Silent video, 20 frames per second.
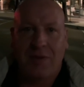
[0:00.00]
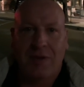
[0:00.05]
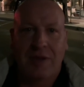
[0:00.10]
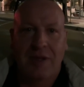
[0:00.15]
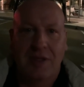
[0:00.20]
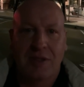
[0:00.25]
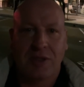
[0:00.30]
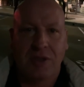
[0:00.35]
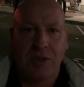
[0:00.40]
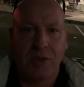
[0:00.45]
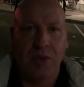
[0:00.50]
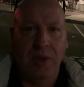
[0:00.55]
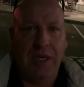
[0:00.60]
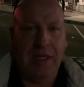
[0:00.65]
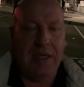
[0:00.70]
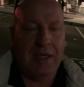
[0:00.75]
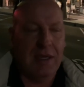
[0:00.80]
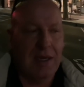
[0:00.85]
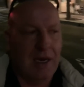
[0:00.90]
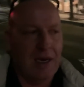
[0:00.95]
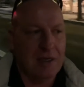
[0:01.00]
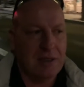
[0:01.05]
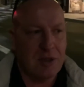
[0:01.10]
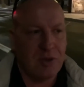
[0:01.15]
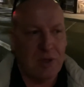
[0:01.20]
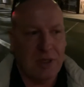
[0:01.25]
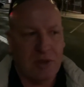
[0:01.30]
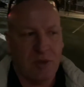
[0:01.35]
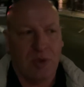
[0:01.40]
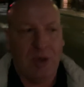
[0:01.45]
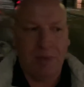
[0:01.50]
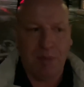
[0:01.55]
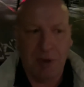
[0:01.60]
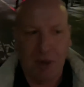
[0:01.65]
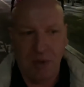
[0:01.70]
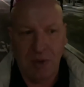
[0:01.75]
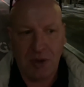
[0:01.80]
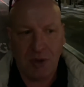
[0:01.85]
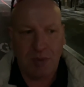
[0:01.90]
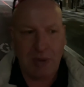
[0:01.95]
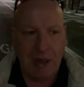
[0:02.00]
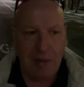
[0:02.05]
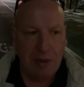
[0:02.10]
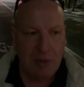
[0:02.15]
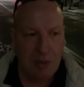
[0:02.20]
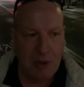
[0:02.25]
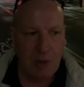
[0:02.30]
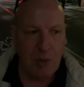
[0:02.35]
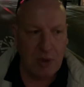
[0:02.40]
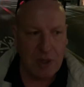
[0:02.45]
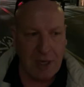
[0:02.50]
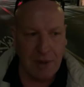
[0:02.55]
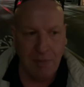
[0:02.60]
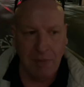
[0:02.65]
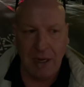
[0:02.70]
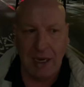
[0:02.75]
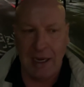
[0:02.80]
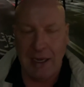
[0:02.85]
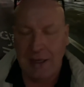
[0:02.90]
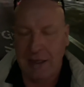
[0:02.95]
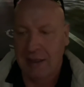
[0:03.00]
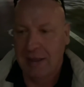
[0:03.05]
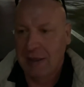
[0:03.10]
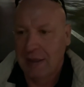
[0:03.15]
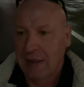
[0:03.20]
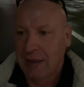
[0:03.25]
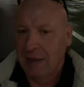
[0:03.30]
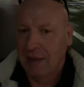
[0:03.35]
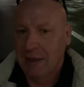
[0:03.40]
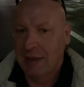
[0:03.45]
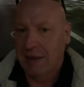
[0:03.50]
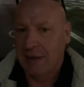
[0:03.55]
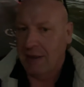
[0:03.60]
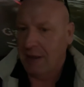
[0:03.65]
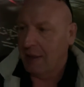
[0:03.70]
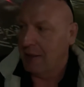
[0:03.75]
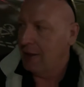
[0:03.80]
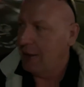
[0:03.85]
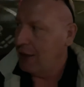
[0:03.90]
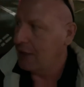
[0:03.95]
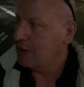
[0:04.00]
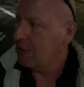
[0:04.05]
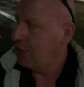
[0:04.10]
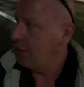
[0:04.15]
for this sweet street sweeper, which probably will come by in the next